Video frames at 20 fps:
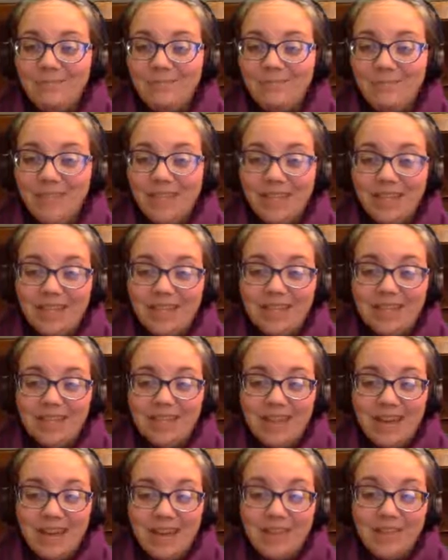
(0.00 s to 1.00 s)
Because
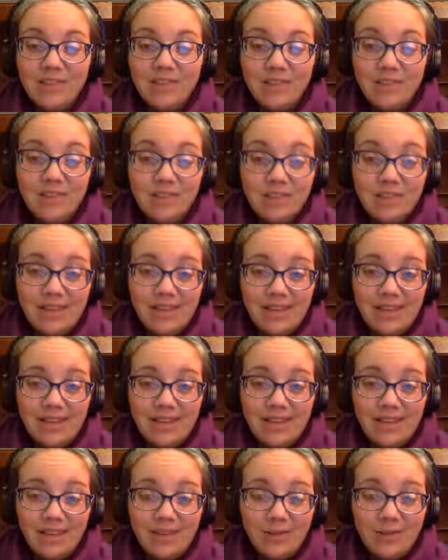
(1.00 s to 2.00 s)
as you'll see
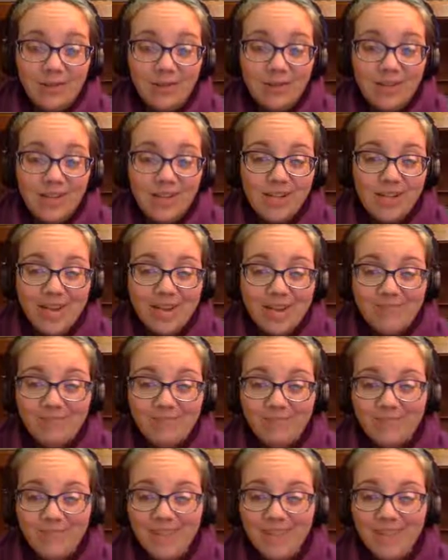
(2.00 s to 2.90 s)
over time,